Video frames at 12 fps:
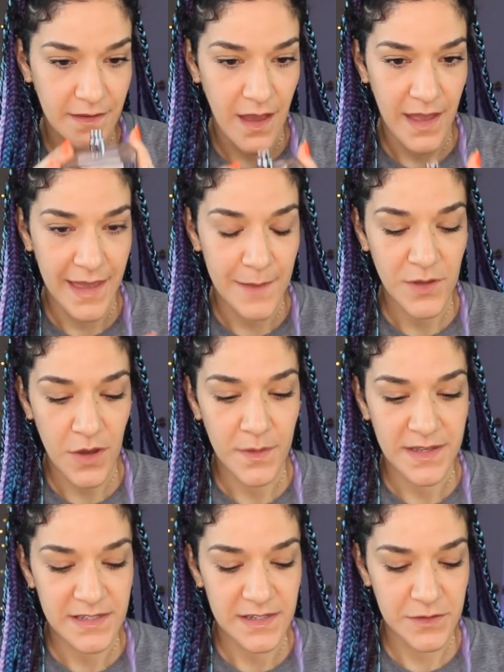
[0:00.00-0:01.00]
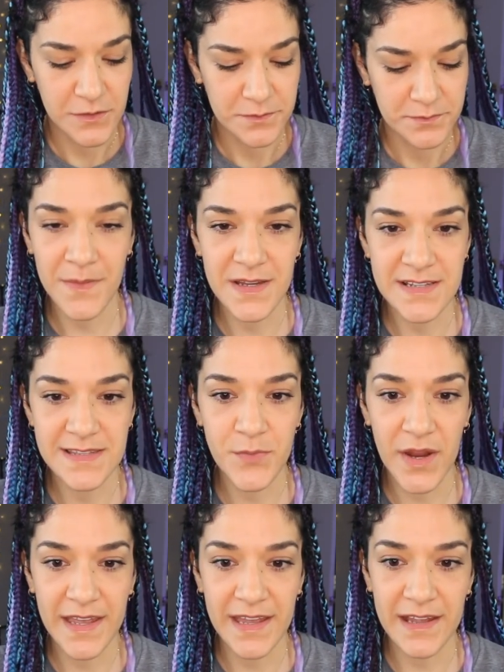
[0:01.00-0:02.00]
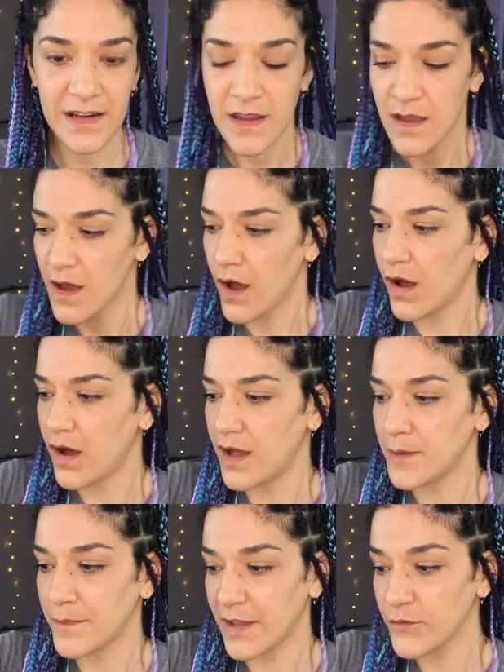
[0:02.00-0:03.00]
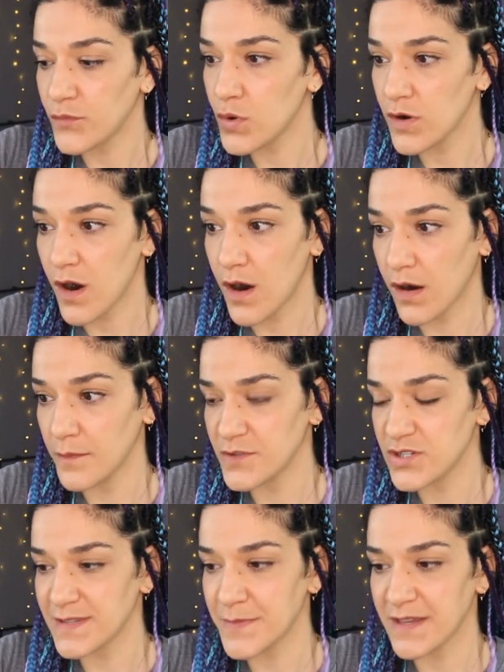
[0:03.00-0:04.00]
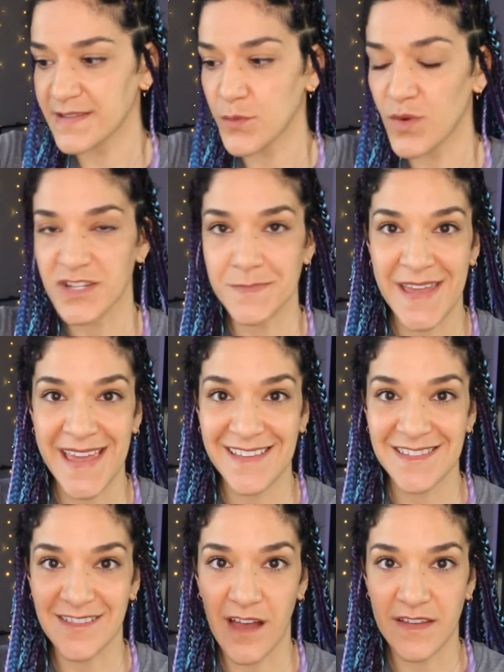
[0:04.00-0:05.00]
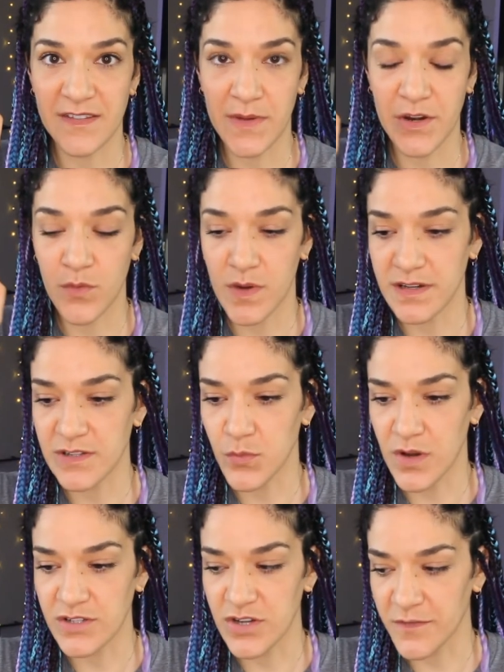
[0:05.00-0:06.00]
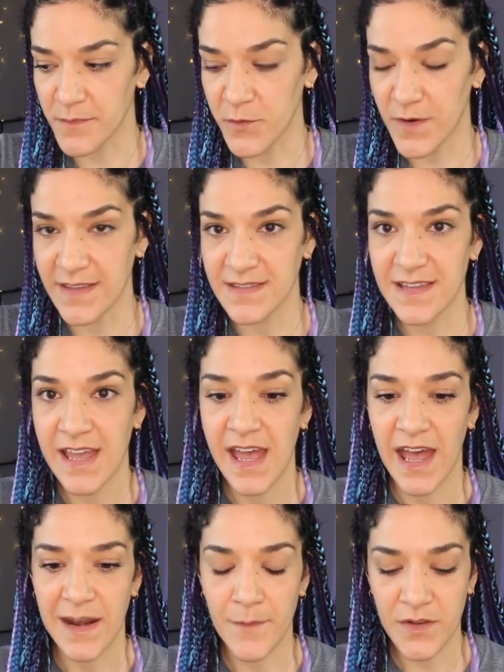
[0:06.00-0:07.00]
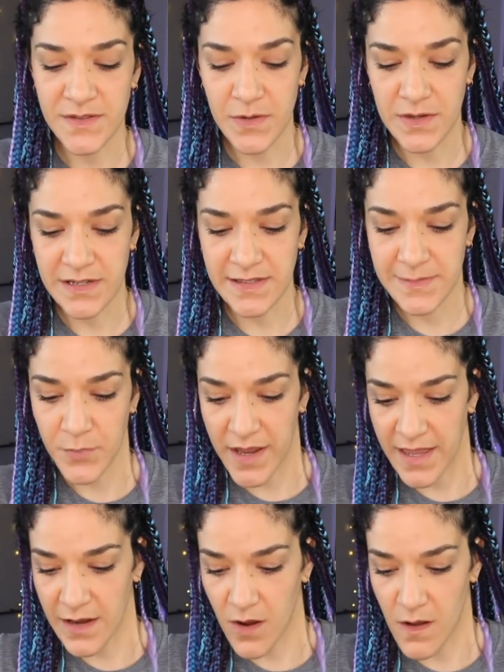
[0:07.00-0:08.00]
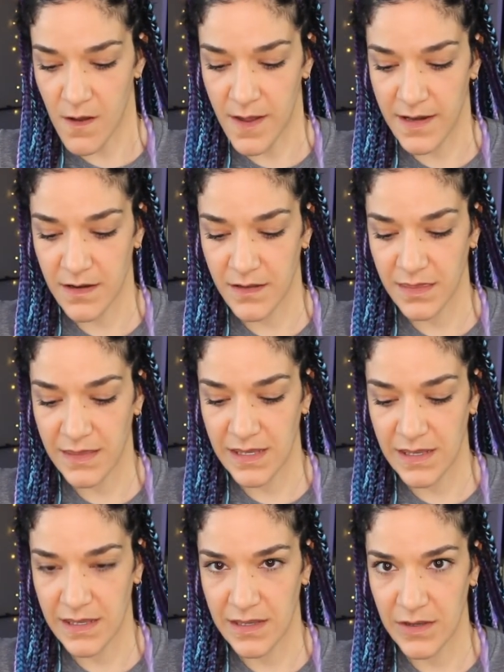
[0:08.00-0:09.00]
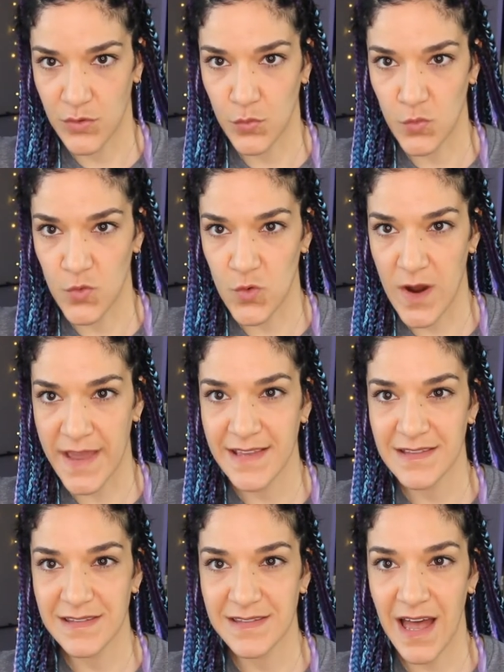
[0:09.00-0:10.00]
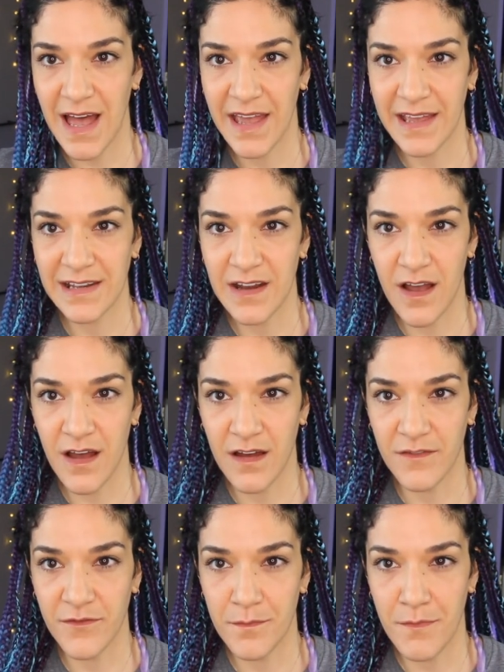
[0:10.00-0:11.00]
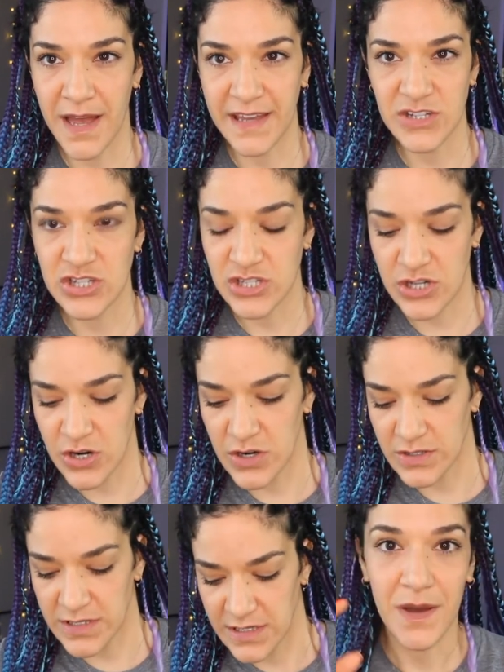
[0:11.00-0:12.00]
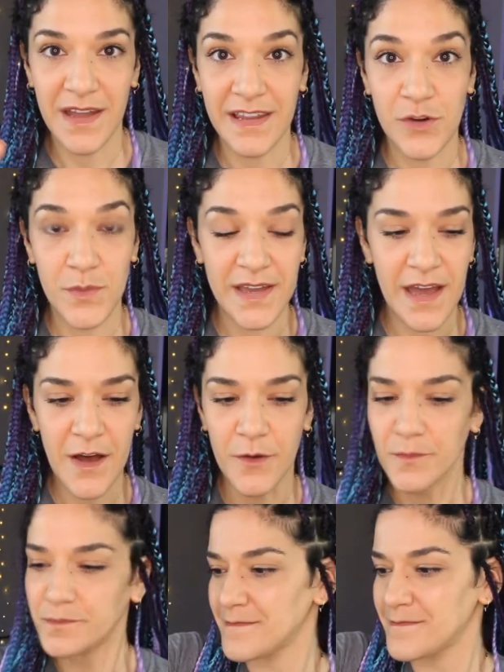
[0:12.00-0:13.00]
I am going to. I'm going to spray it on my forearm just because I wash my hands a lot, so I don't want it to wash off my wrist. And I'm also going to spray it on the right side of my shirt. But here we go.